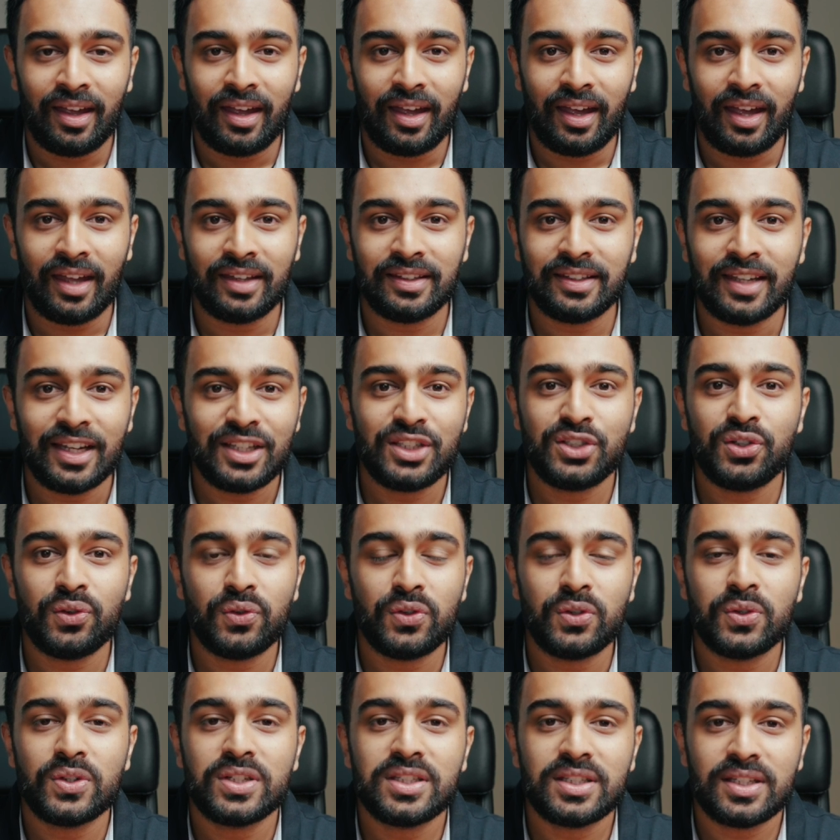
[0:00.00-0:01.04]
and gets you
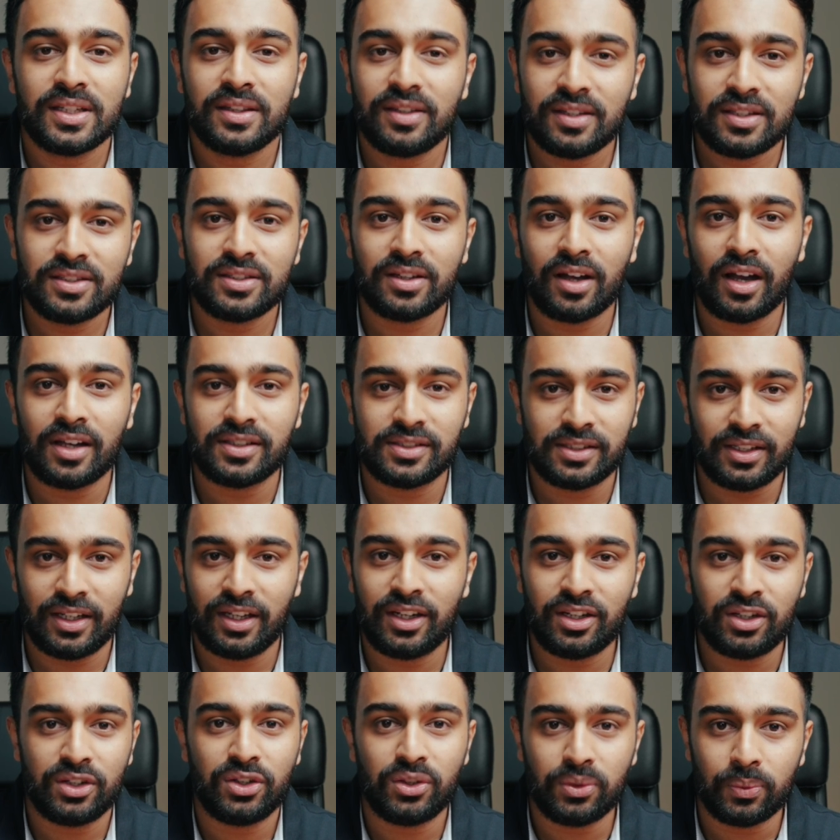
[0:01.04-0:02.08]
to synthesize it
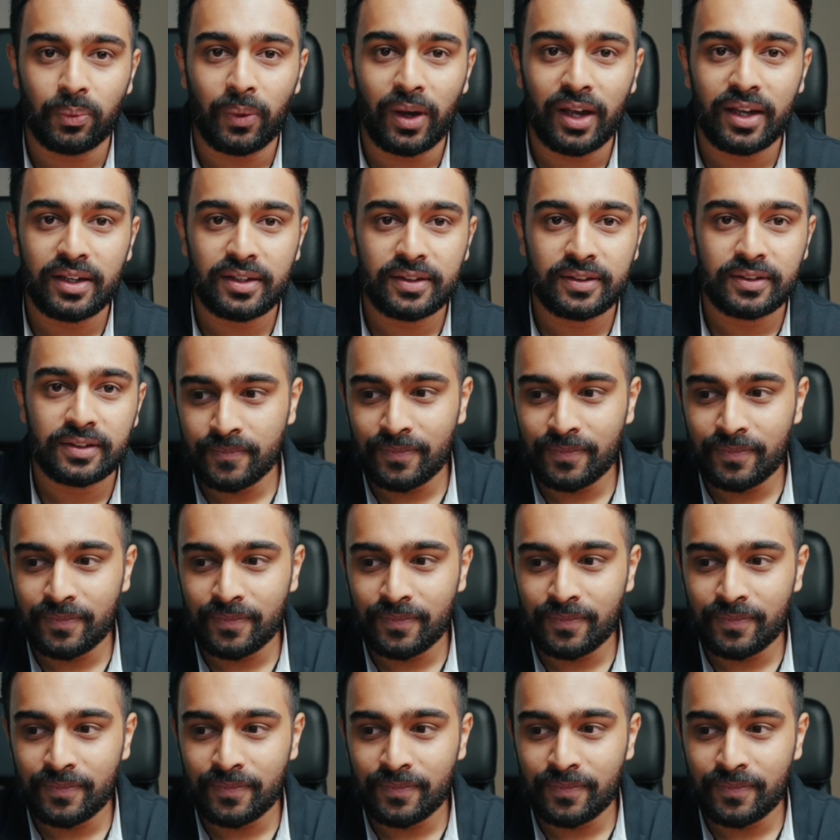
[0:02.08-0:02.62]
in a new way.